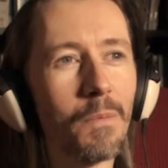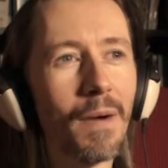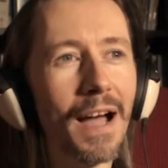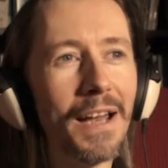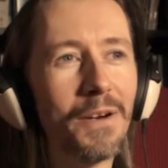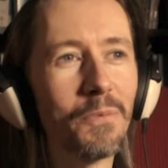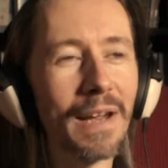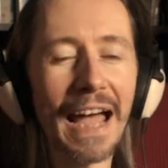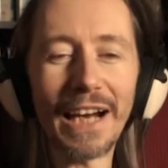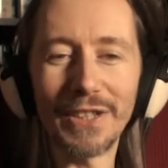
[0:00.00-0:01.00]
my
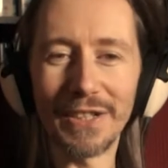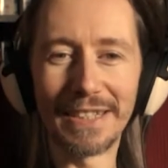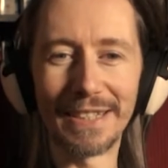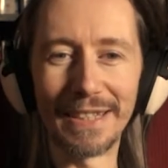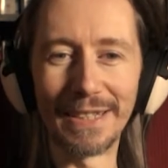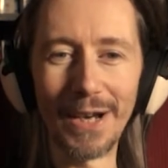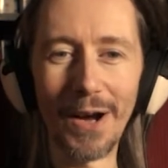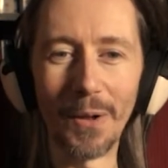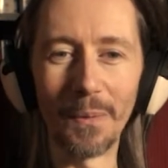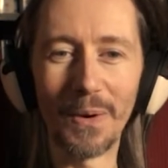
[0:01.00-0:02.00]
reactions to the
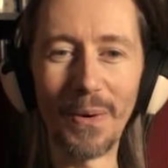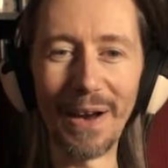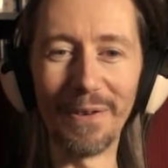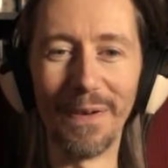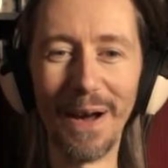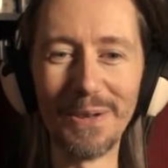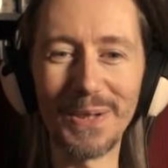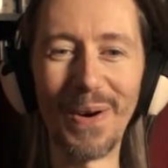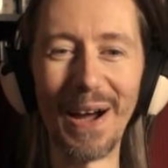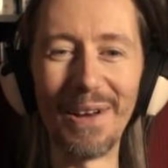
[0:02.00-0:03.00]
doll were quite, I
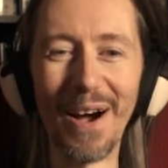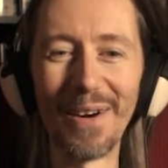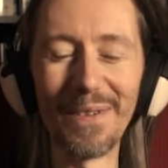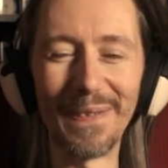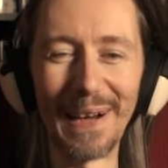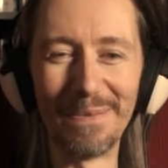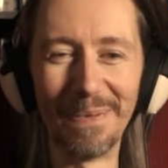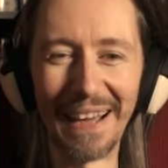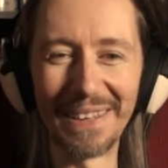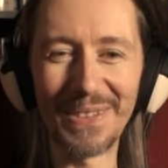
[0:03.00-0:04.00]
was quite horrified
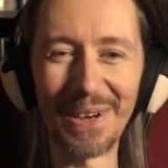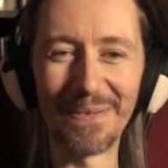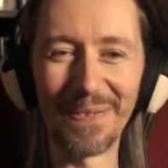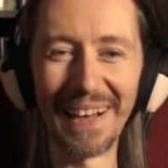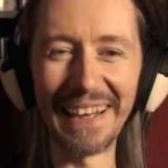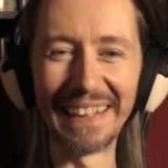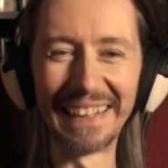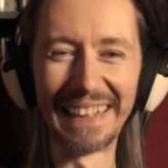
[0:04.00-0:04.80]
by it, I was quite frightened.